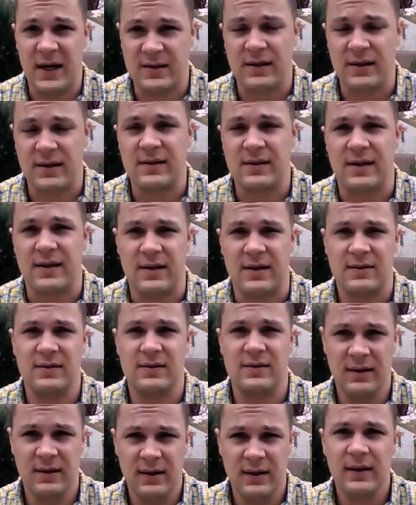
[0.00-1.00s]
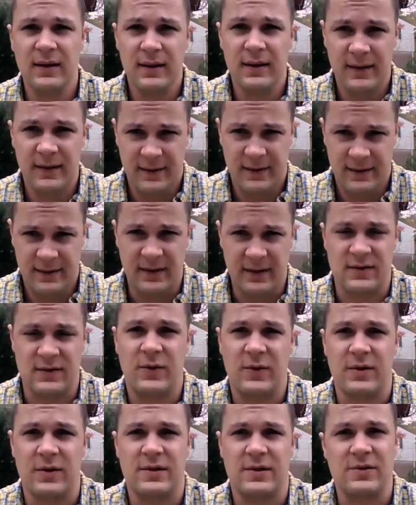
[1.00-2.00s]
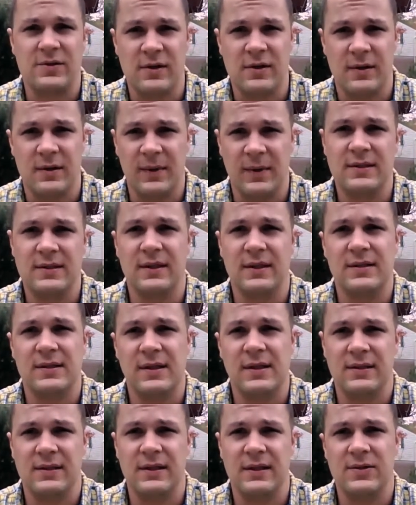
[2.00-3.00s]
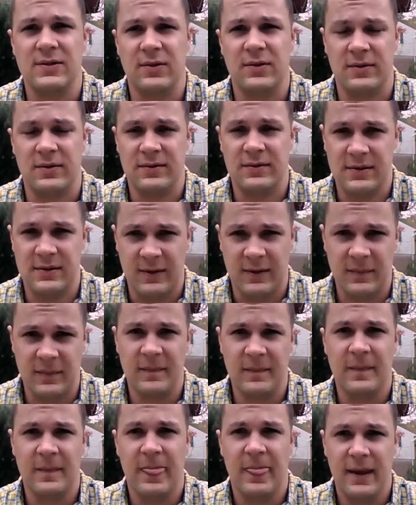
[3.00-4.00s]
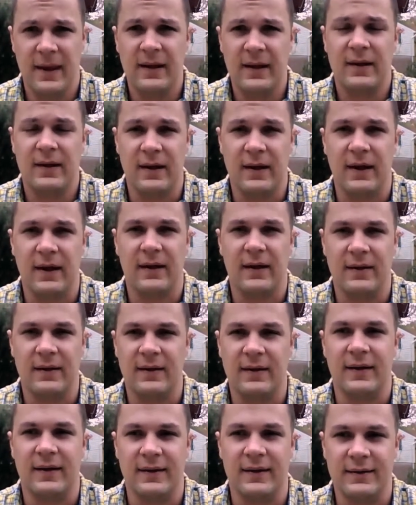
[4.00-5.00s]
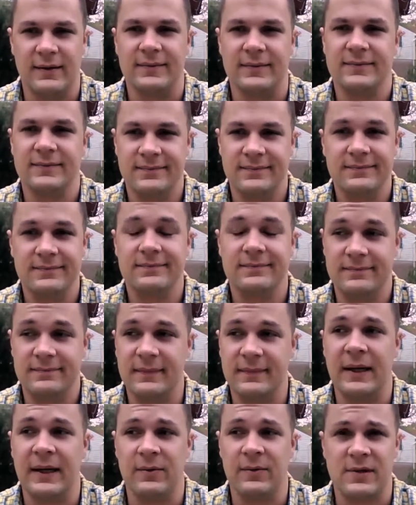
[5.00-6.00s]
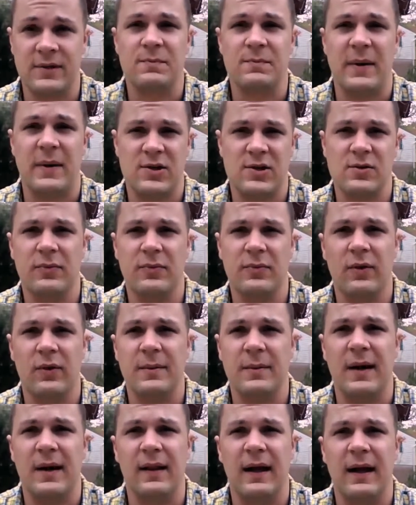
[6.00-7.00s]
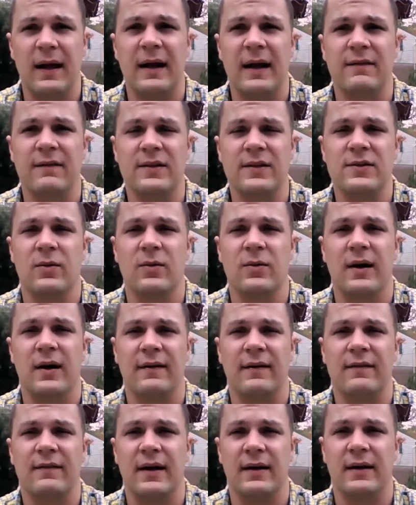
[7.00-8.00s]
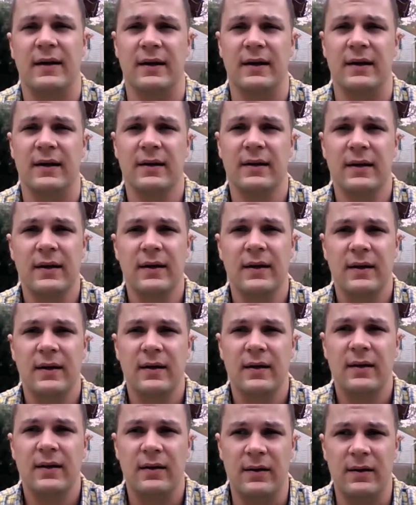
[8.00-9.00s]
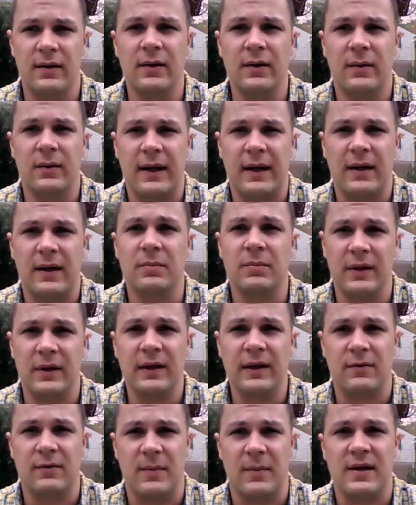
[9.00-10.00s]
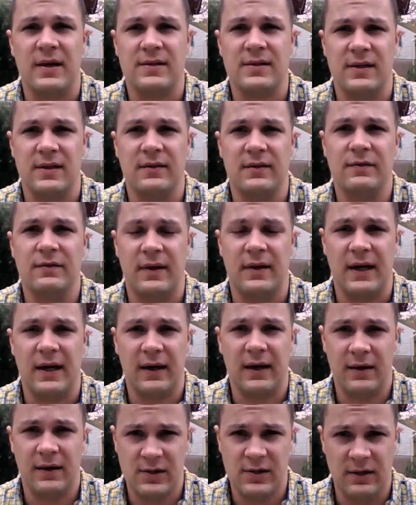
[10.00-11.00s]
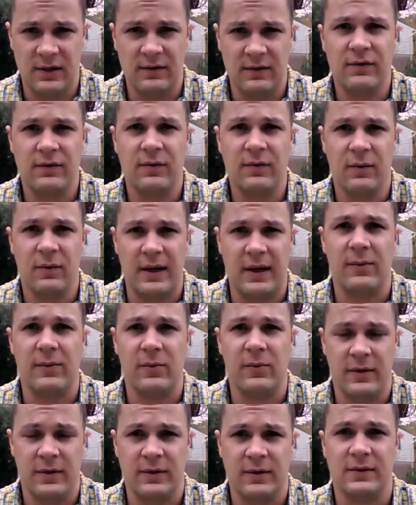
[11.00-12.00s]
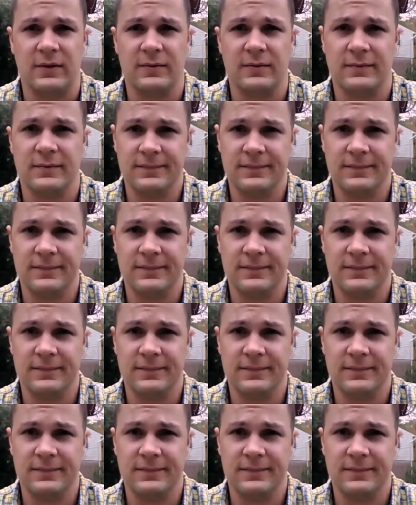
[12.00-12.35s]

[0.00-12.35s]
success is of course attributed to the Tennessee Children's Home. And it was a special point in my life. It's where I finally knew I could believe in myself and I could achieve what I've wanted.